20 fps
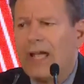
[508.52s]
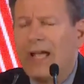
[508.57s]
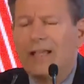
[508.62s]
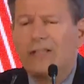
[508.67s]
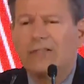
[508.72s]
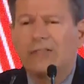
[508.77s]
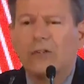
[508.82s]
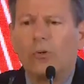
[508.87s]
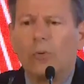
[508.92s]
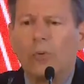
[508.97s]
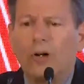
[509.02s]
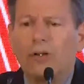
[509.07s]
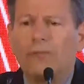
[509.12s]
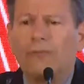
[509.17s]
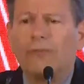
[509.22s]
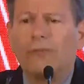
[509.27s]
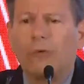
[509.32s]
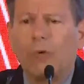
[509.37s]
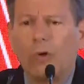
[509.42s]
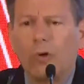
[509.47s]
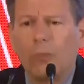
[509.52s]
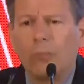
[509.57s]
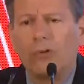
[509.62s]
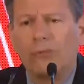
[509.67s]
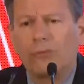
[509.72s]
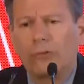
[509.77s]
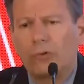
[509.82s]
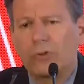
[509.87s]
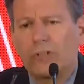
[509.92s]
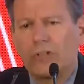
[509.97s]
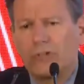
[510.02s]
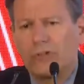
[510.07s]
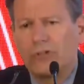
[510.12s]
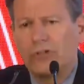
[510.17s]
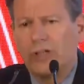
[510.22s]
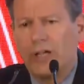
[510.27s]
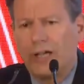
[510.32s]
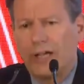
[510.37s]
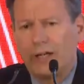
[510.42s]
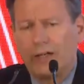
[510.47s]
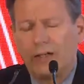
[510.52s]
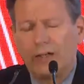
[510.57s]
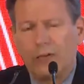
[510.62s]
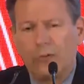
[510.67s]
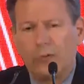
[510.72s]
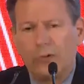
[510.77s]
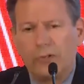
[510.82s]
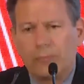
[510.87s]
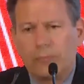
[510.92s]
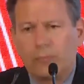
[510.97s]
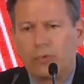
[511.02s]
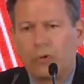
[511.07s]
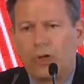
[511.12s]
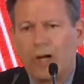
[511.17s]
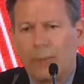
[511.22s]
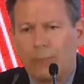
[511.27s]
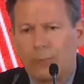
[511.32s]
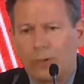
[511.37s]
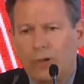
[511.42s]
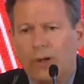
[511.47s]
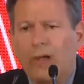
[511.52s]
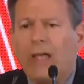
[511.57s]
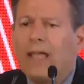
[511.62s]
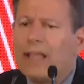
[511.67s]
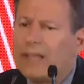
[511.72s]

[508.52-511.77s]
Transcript: as to what form of Christianity was proper.